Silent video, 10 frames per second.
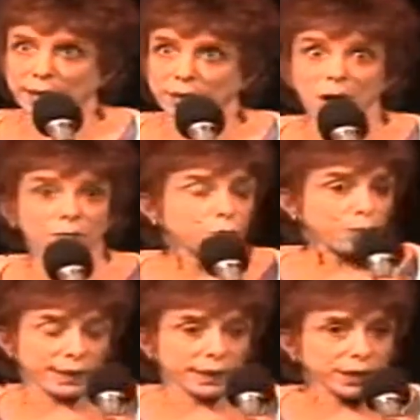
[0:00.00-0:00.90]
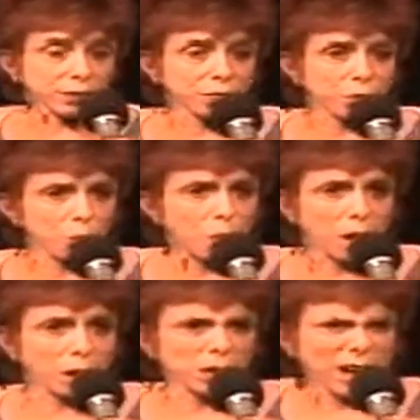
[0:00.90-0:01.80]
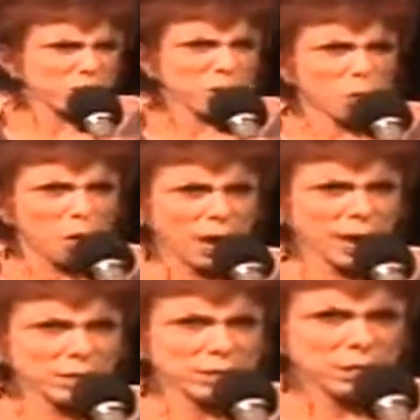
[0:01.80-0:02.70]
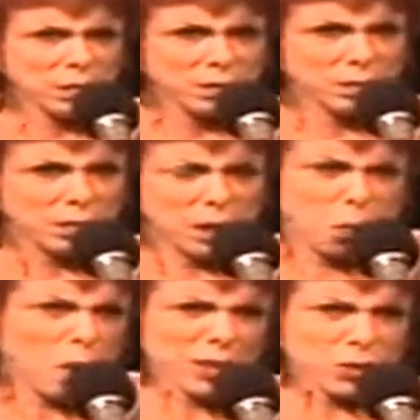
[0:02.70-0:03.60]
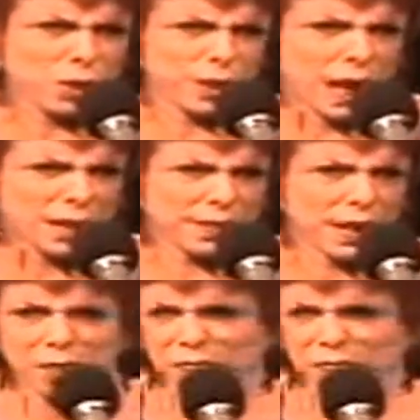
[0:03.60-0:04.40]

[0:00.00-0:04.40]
loved Ritalin for a while. I don't know why. I know why I took it. I think I